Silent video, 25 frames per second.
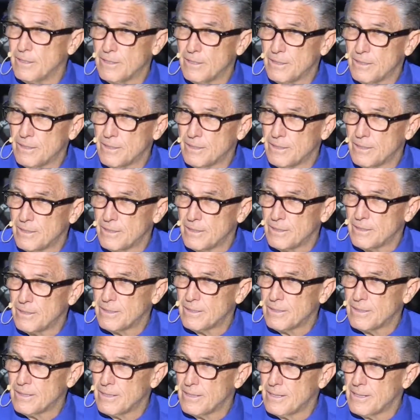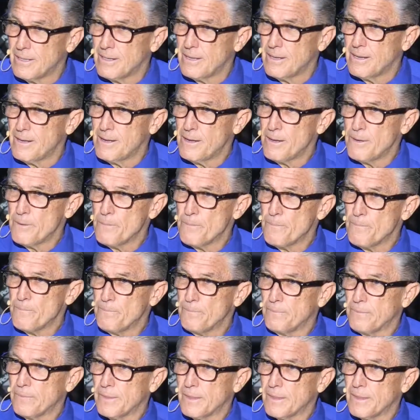
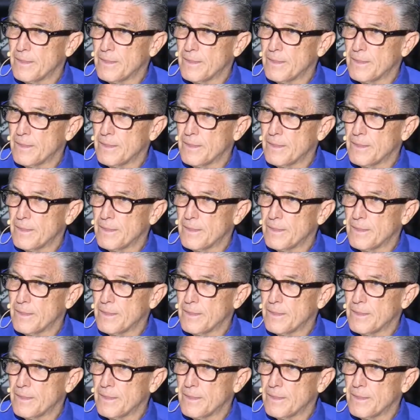Nobody speaks.